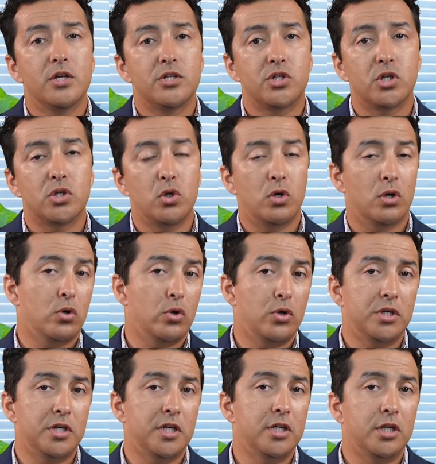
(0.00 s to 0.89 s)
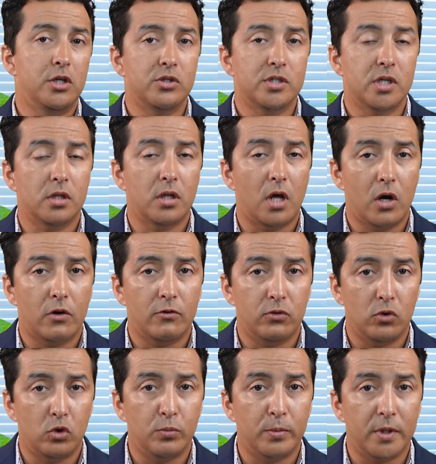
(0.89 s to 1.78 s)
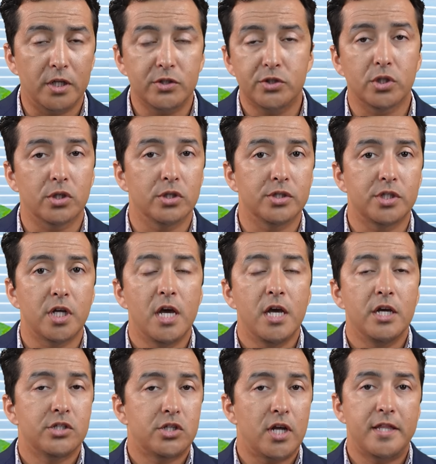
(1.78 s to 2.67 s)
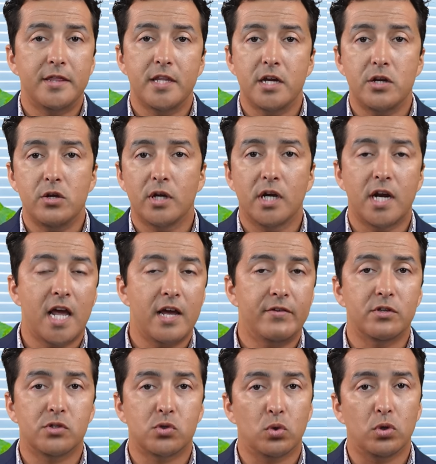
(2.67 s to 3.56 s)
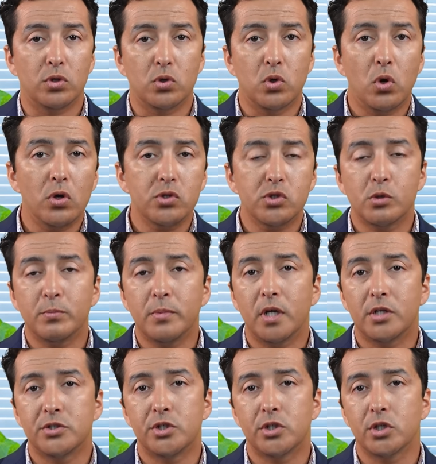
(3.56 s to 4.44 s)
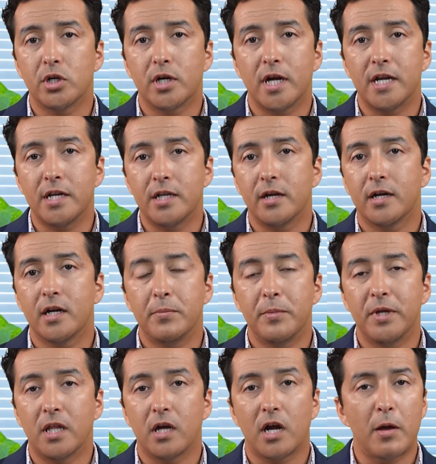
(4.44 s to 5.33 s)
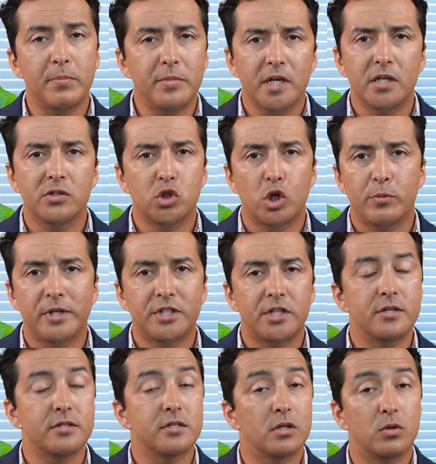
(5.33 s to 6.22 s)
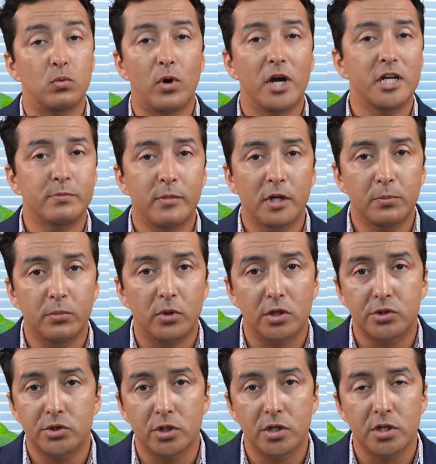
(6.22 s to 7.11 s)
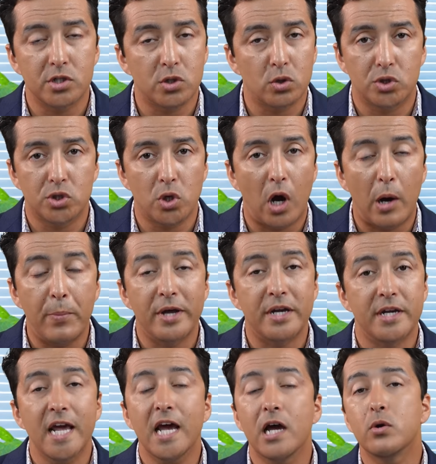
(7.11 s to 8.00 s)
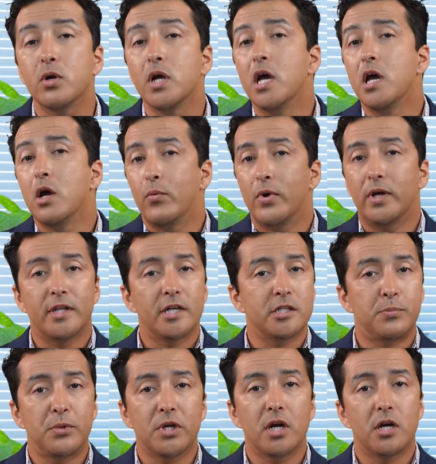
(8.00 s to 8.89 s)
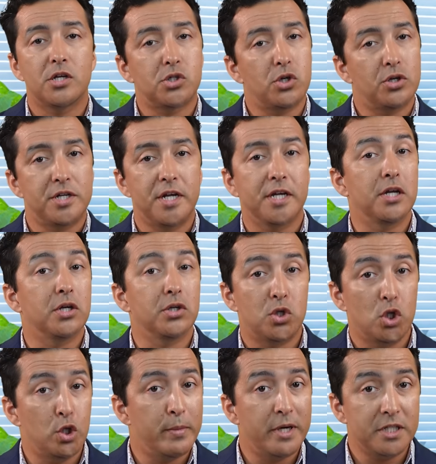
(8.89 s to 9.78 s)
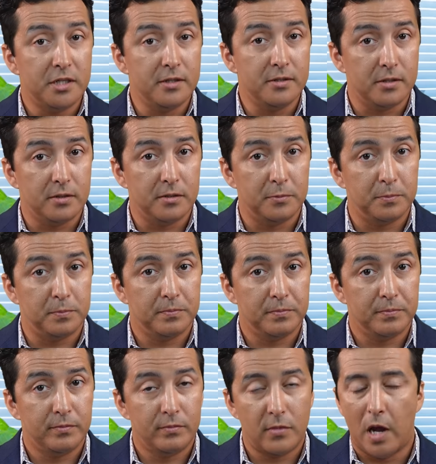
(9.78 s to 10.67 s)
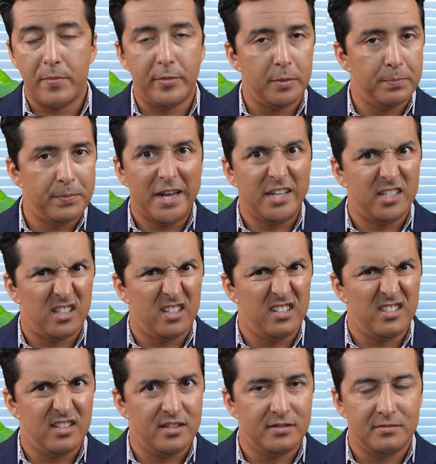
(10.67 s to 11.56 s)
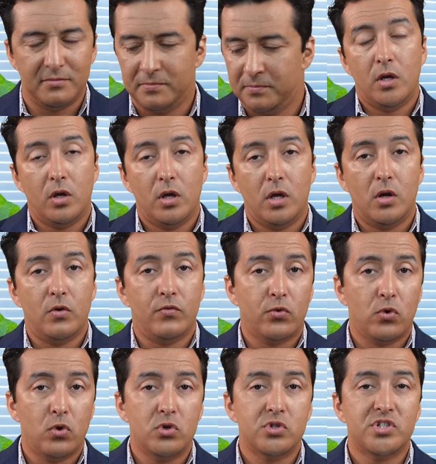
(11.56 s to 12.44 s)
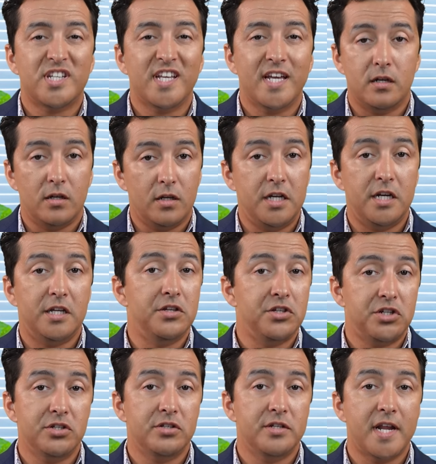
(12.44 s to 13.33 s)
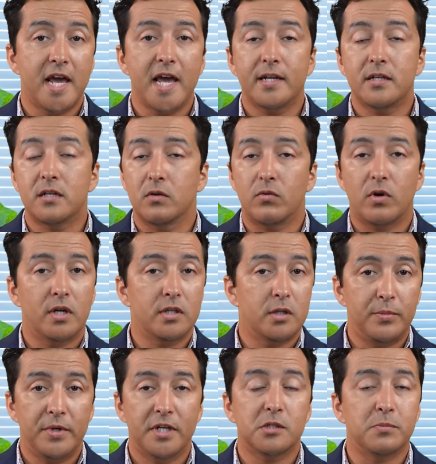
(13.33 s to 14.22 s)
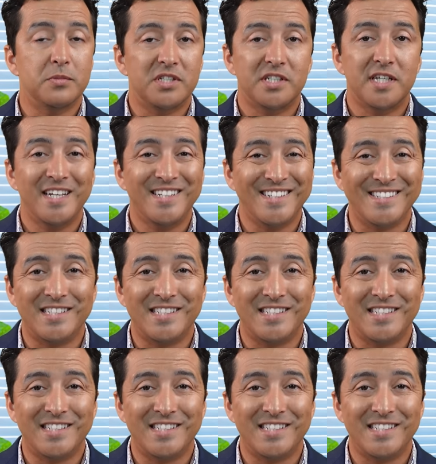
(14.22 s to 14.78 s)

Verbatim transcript: So you're going to induce a lot of low blood sugars. So, and then you're going to have this roller coaster blood sugar, and you're going to be like, I'm taking so much insulin. Why is my blood sugars so up and down? Well, that's because you're taking too much insulin. I mean, basal insulin. And of course, in addition to that, one of the biggest mistakes